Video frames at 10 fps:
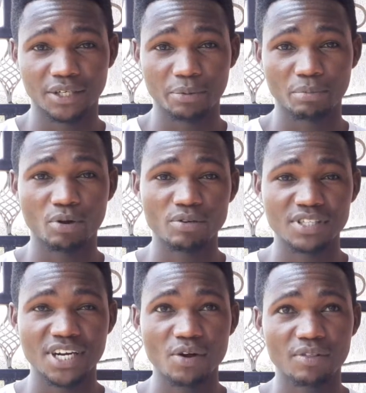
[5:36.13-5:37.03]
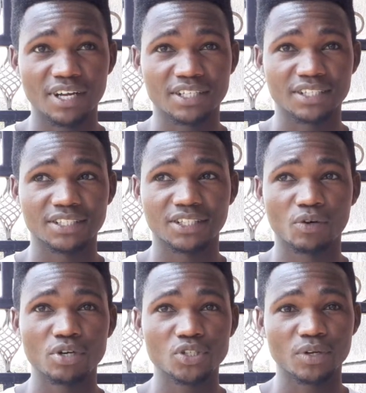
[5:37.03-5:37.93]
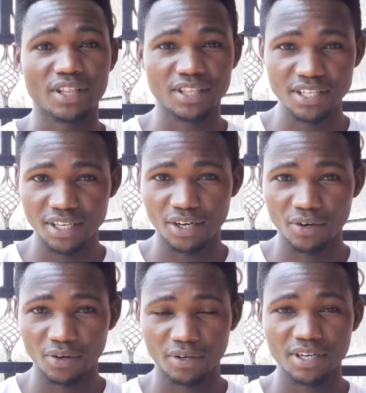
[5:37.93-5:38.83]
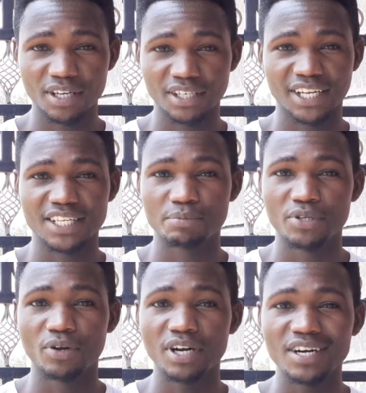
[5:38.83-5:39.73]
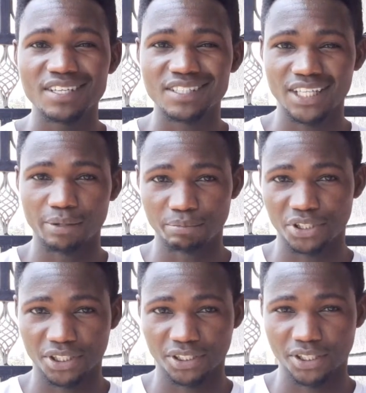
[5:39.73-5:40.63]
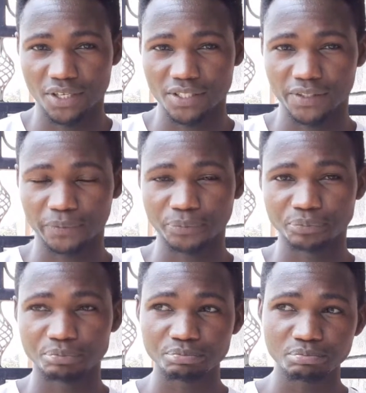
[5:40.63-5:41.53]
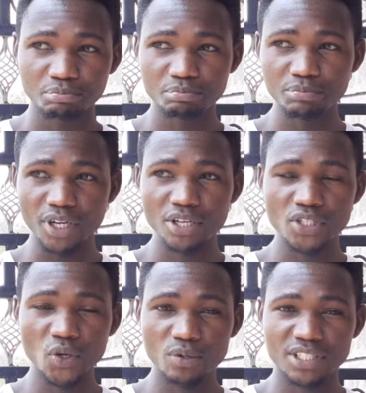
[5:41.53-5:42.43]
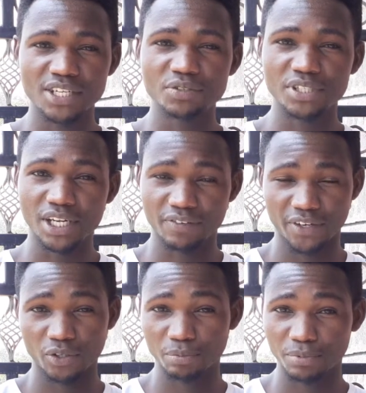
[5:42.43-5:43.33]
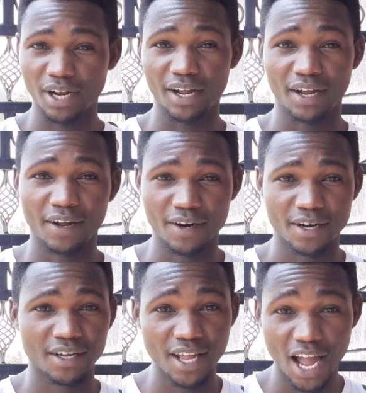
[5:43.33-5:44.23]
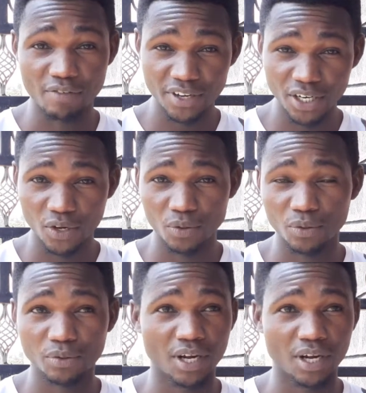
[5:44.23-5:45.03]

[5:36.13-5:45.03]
because now that what you are thinking on, it has been already stamped. Yes, so you started to develop a very low,